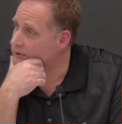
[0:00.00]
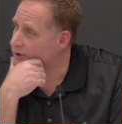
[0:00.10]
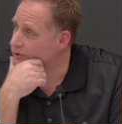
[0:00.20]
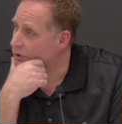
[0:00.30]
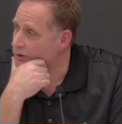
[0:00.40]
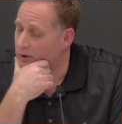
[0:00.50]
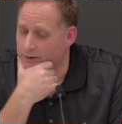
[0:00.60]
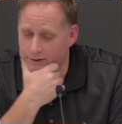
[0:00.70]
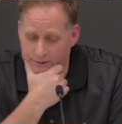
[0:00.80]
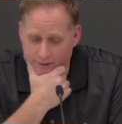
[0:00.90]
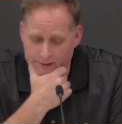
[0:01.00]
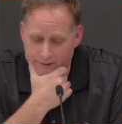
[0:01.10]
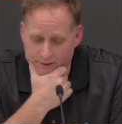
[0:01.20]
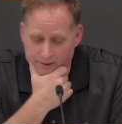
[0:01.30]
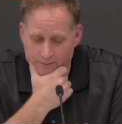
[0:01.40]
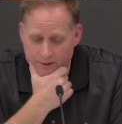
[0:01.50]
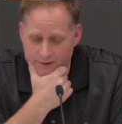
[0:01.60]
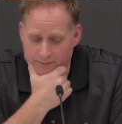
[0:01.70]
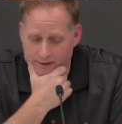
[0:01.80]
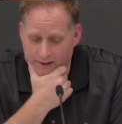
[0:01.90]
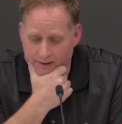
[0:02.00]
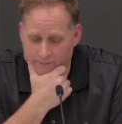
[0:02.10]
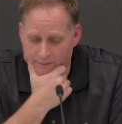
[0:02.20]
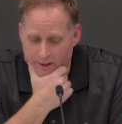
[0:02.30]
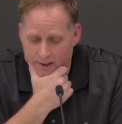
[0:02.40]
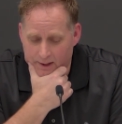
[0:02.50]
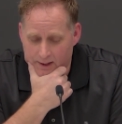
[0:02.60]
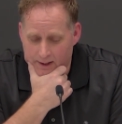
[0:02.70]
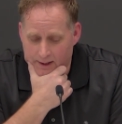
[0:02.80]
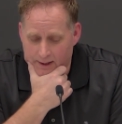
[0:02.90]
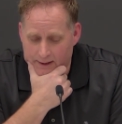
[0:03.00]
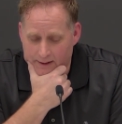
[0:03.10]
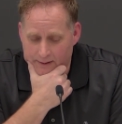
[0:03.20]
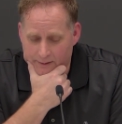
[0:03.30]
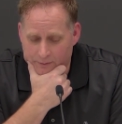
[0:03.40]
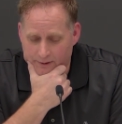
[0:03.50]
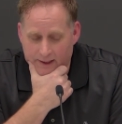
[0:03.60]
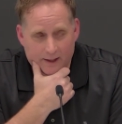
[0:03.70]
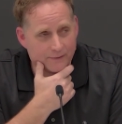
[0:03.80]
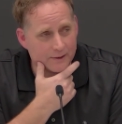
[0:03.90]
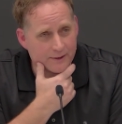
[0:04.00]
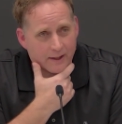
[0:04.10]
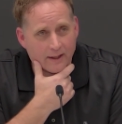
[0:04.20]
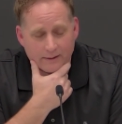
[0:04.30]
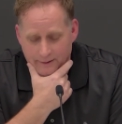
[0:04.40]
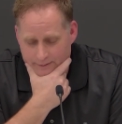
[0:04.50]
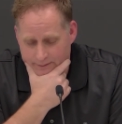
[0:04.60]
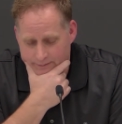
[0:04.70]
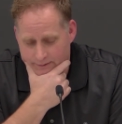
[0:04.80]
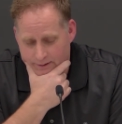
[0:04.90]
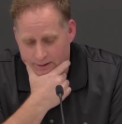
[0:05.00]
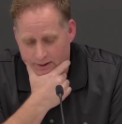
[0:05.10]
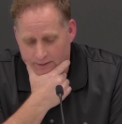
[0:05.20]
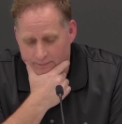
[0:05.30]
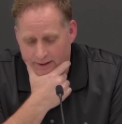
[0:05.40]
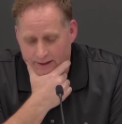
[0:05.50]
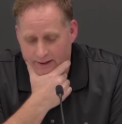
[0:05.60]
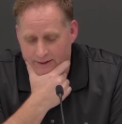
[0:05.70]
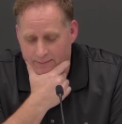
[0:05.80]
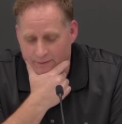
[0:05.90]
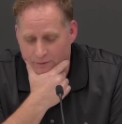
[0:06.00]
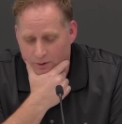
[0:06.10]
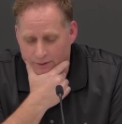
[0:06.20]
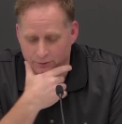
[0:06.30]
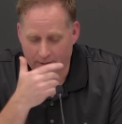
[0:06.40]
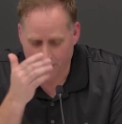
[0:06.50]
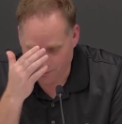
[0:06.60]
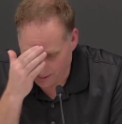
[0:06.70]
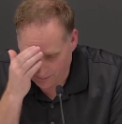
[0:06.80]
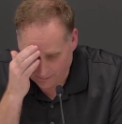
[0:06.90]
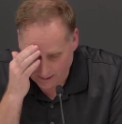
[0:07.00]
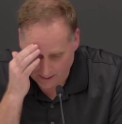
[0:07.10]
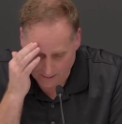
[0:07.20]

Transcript: short notice to this emergency meeting that we have here tonight on Monday, December 4th, 2023.